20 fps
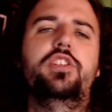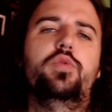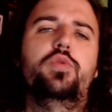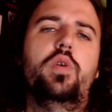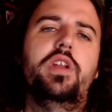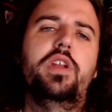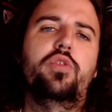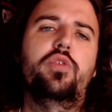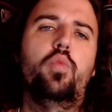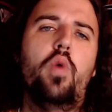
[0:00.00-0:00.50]
one
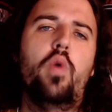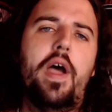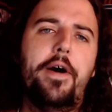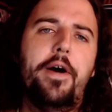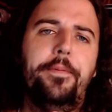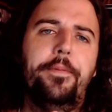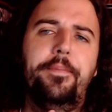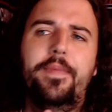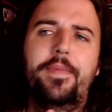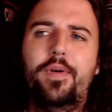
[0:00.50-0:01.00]
as
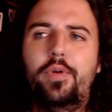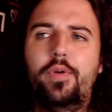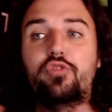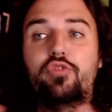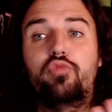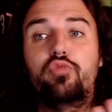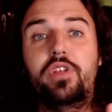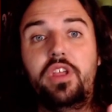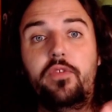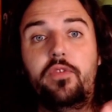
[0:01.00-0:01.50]
well, which is
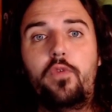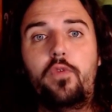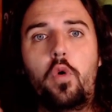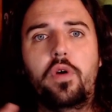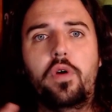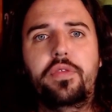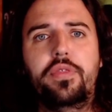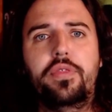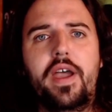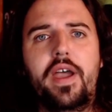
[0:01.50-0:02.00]
really a
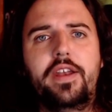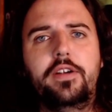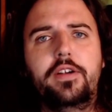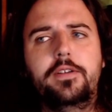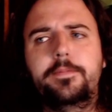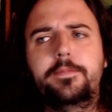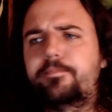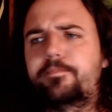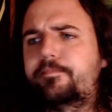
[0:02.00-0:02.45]
fourth liner.